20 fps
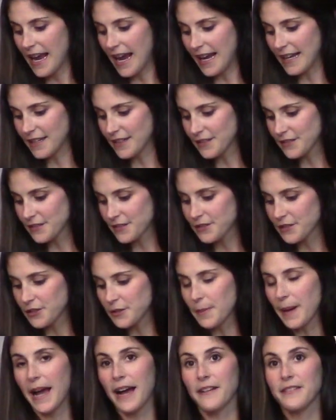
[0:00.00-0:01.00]
and
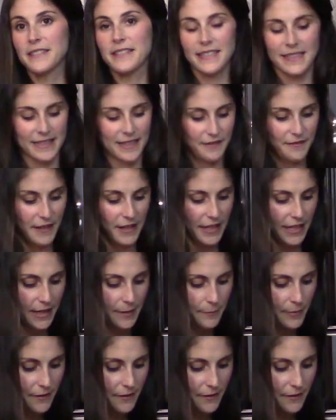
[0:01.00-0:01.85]
scoop out the filling.